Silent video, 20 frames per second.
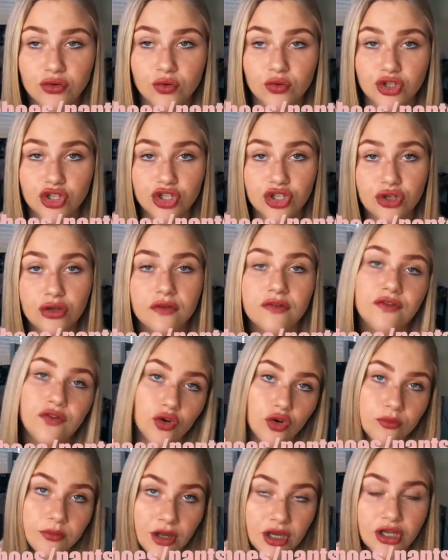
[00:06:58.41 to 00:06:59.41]
or a shoe
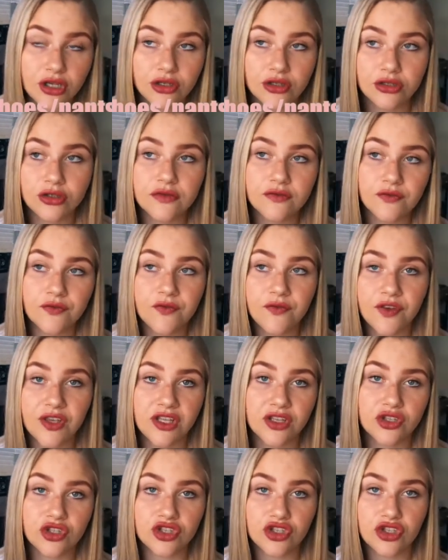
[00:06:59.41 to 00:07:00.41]
for my feet